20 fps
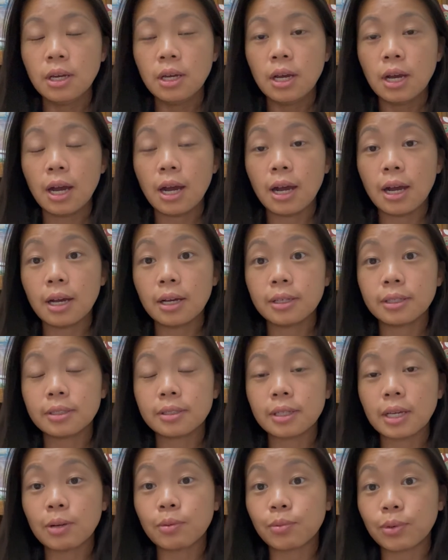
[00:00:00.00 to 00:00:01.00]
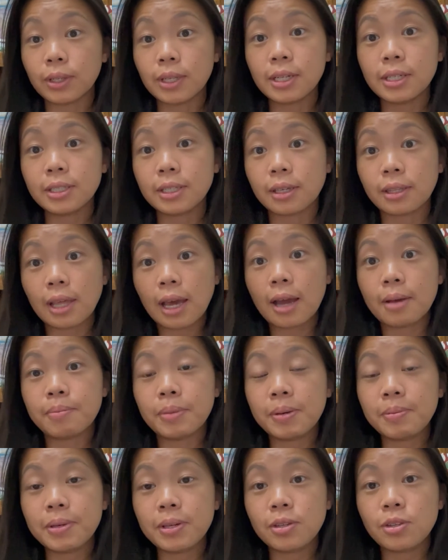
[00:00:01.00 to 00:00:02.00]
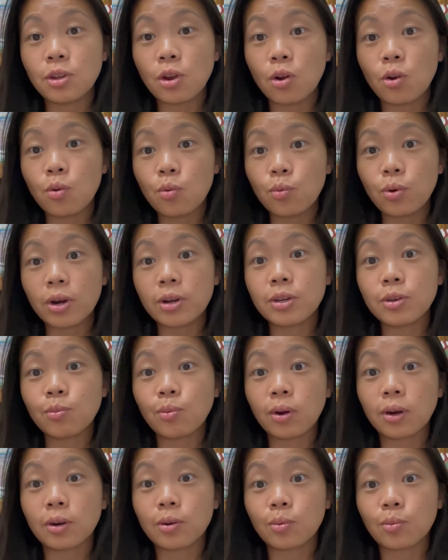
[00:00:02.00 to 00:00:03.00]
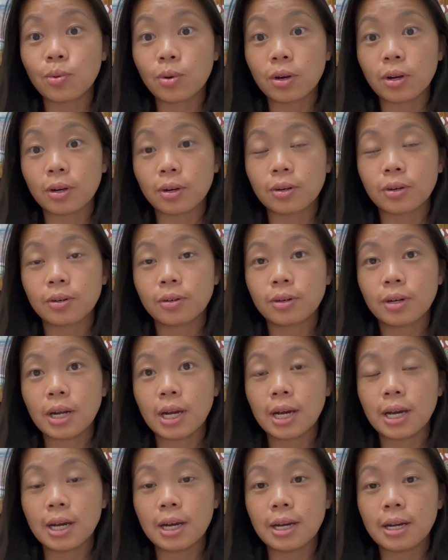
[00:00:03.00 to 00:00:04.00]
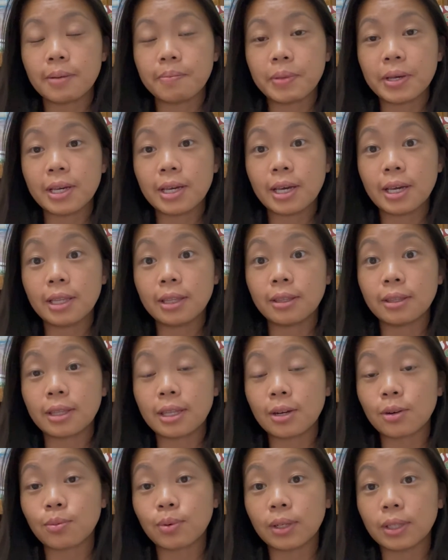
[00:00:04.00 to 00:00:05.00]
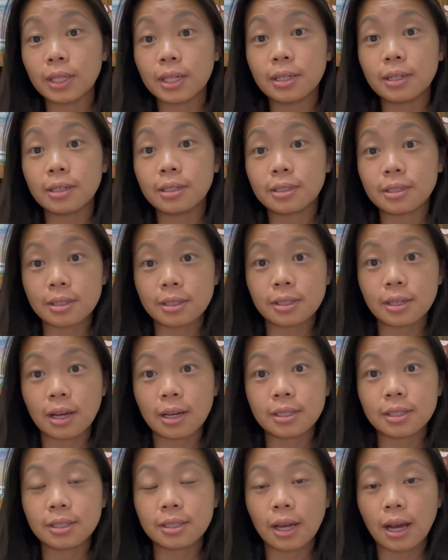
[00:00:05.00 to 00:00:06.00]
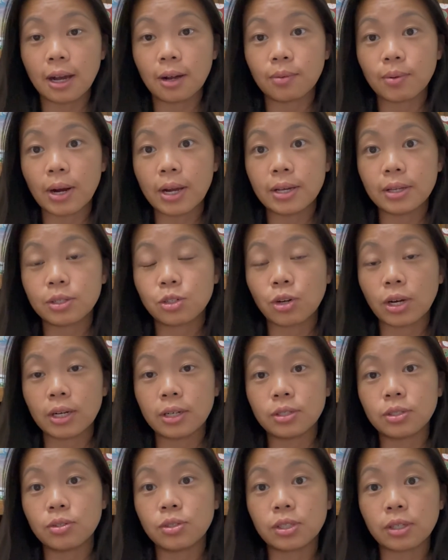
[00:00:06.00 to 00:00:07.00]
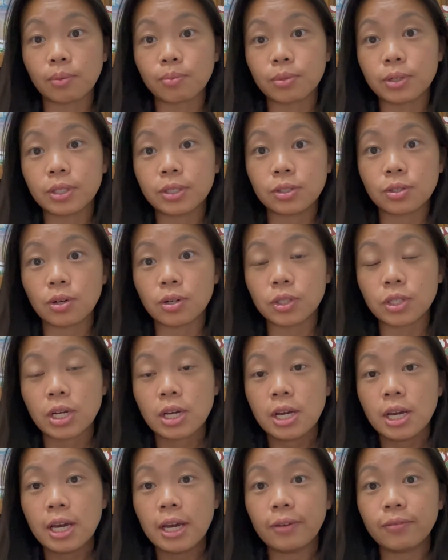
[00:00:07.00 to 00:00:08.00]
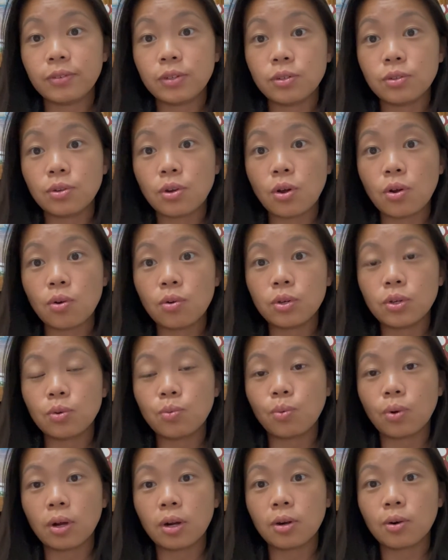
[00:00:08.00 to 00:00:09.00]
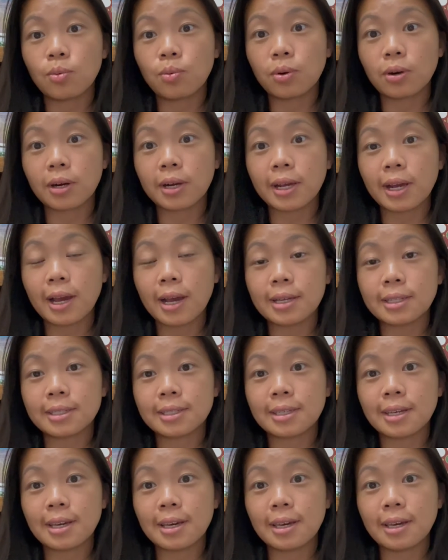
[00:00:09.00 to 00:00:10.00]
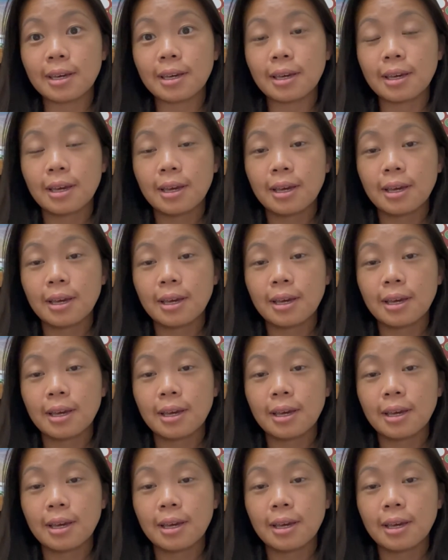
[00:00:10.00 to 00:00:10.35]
And relate to that, maybe know where you want to work and their related design style, right? Try to do some research. If you know you want to work at, say,